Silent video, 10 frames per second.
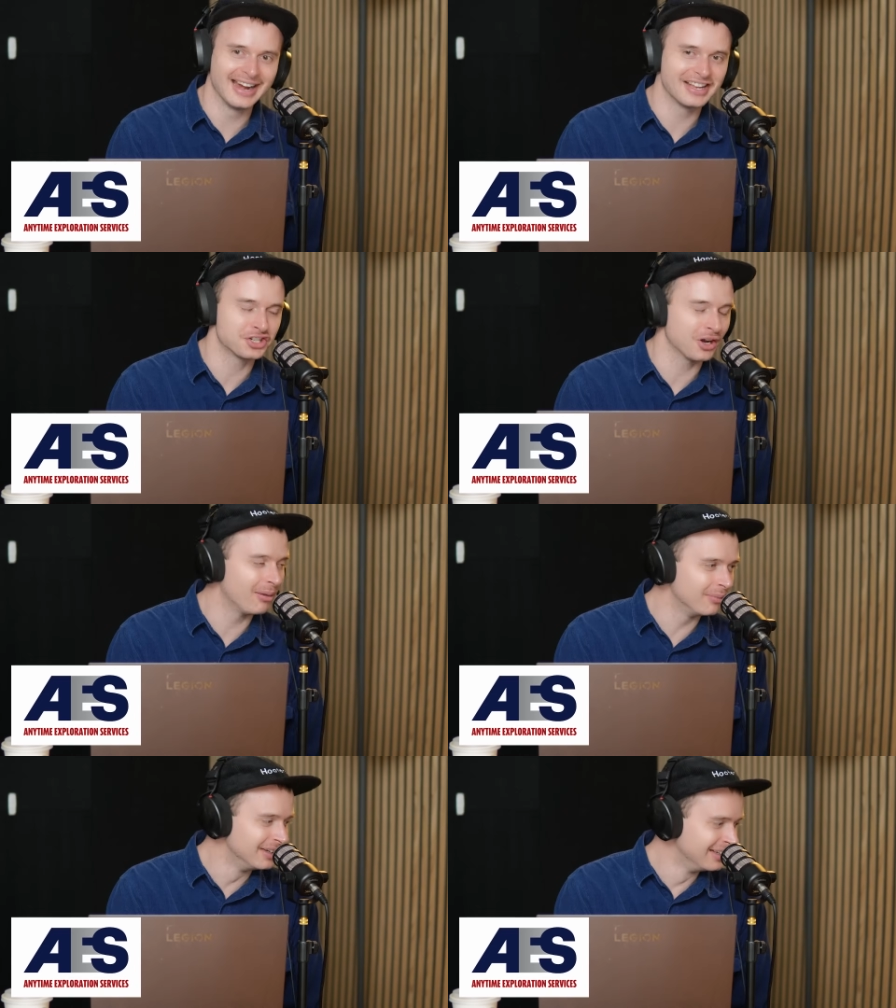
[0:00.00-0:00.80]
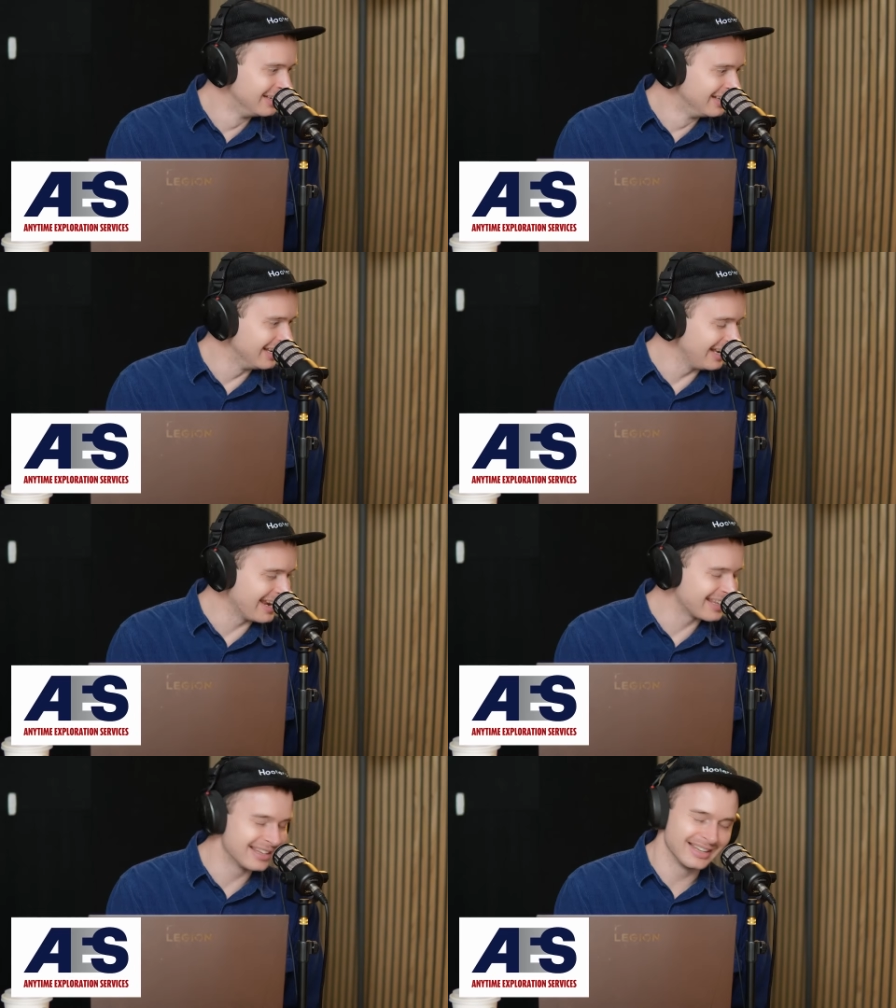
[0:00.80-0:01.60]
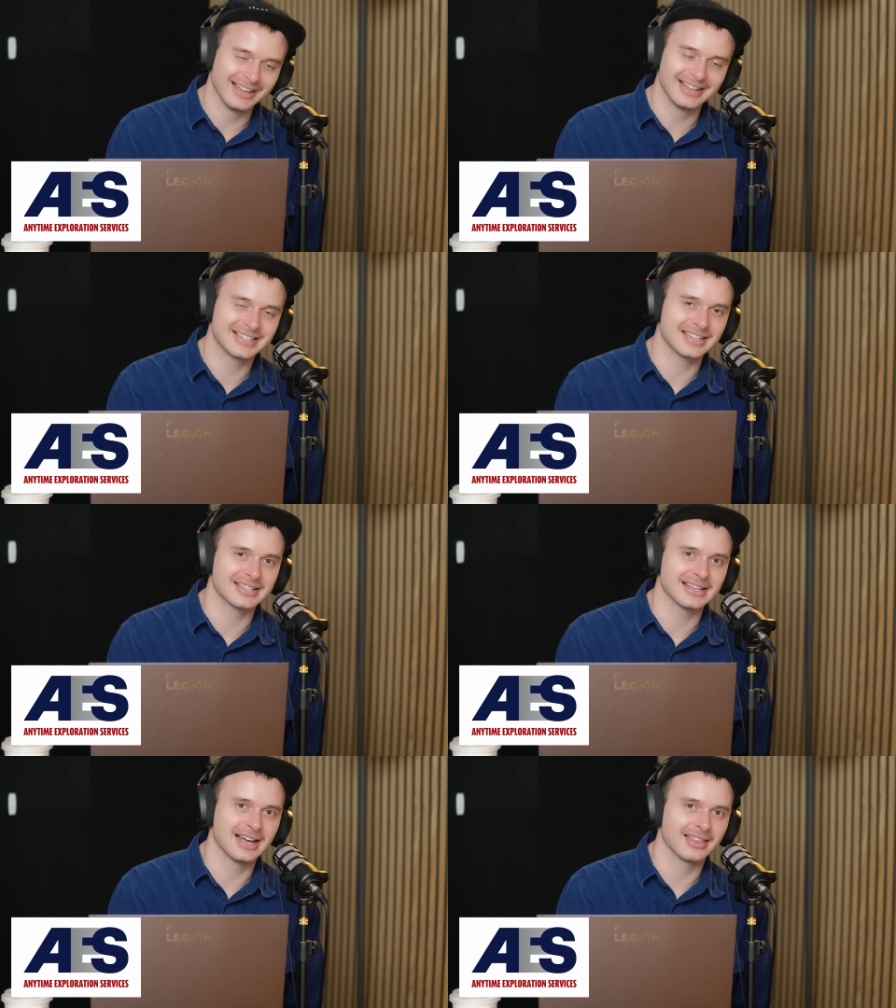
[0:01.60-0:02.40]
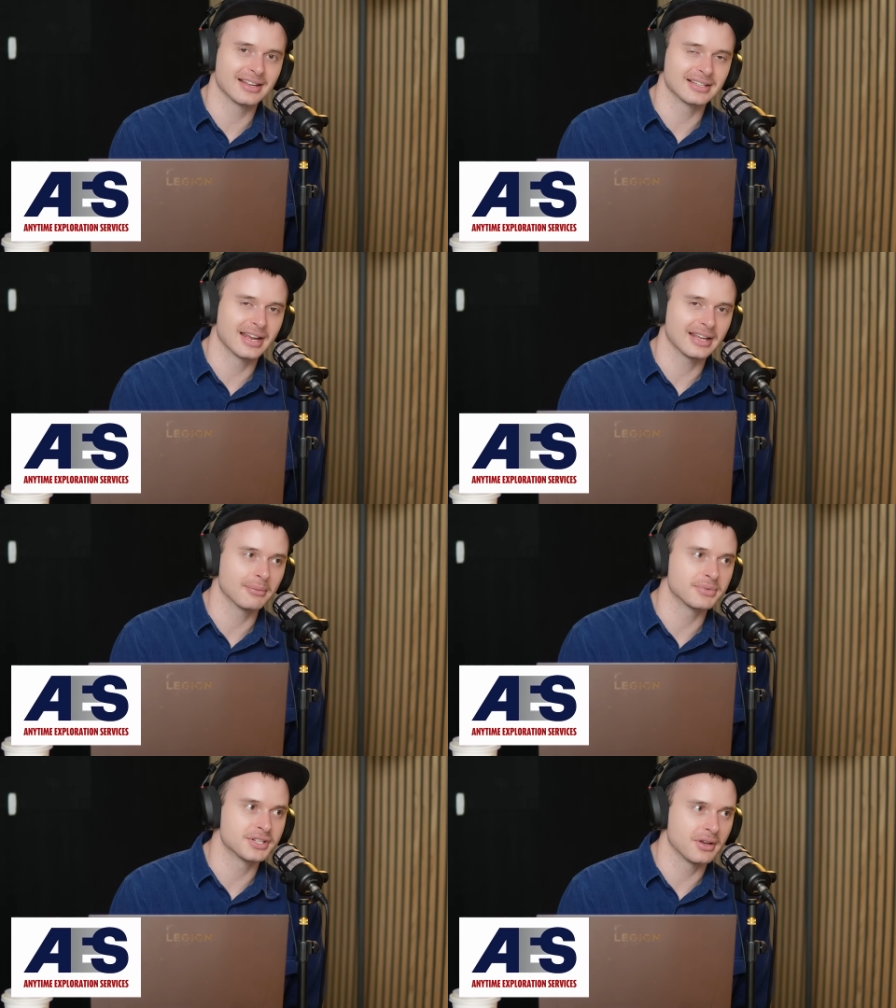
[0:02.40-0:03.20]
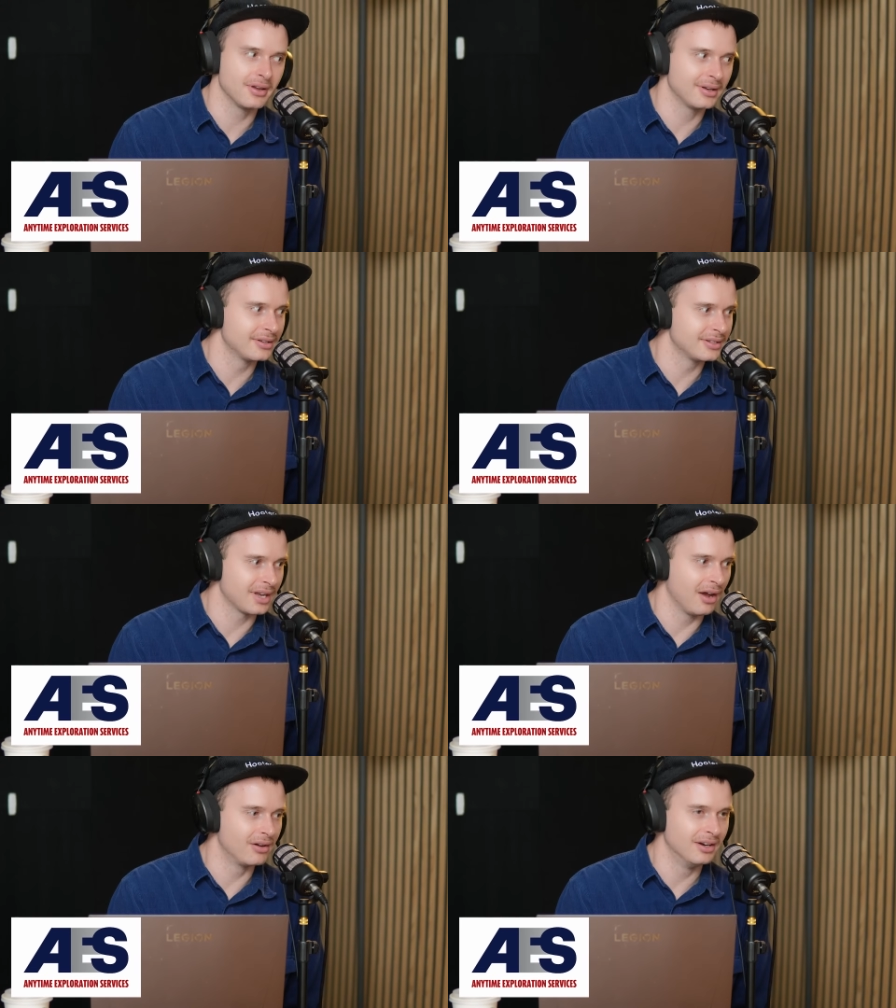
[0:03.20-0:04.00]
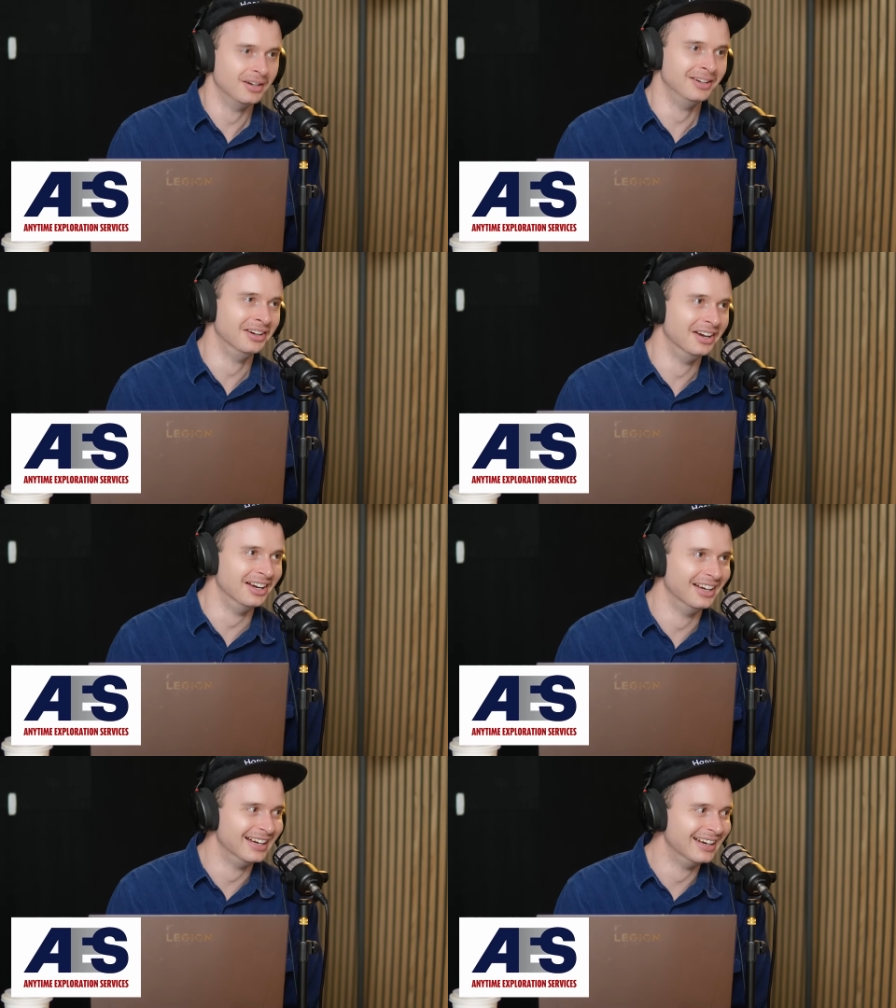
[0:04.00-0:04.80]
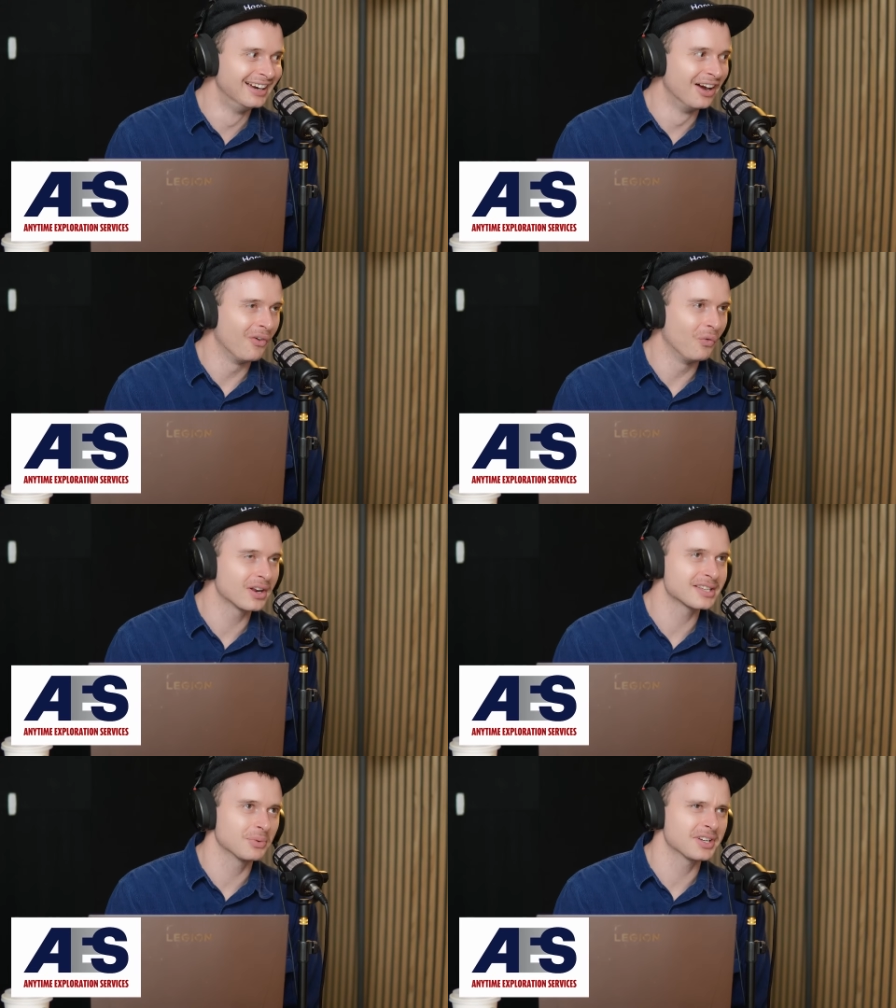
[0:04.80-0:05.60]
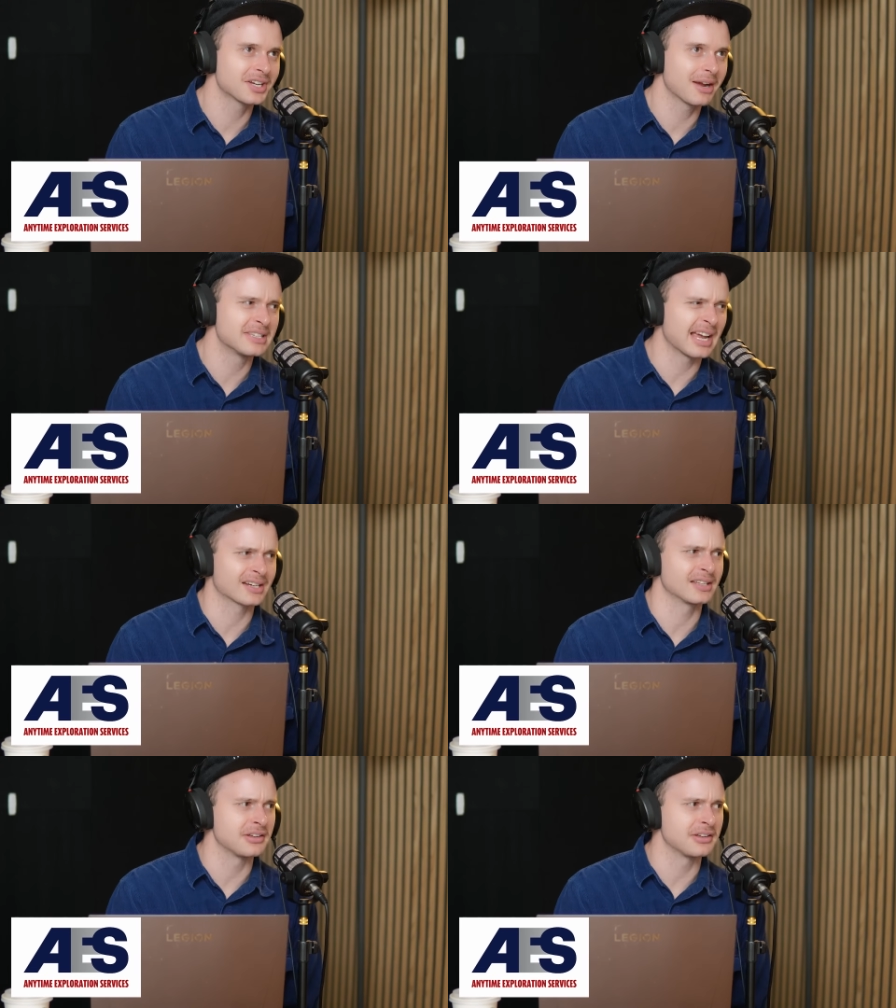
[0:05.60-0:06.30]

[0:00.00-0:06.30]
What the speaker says: Any job, it's just things are getting absurd. So what does Seamus actually